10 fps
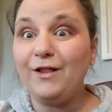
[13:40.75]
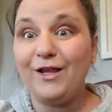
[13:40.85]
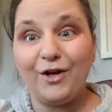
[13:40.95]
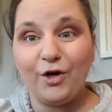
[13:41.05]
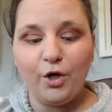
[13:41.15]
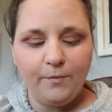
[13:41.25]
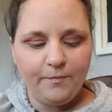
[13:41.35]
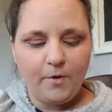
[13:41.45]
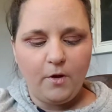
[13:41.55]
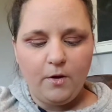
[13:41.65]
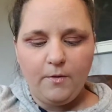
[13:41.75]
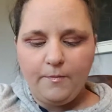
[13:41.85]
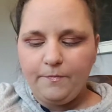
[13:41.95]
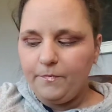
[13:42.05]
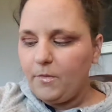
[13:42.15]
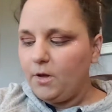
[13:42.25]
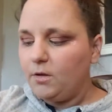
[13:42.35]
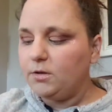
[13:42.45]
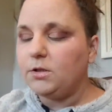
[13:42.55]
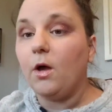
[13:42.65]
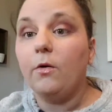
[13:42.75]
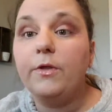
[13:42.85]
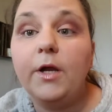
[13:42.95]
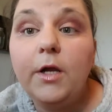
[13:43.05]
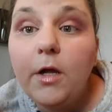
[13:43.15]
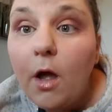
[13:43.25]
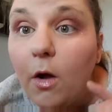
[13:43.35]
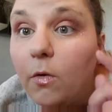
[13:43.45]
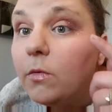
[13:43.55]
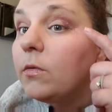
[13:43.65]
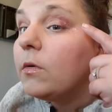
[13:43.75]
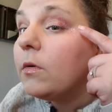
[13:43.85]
glitter. So there you go.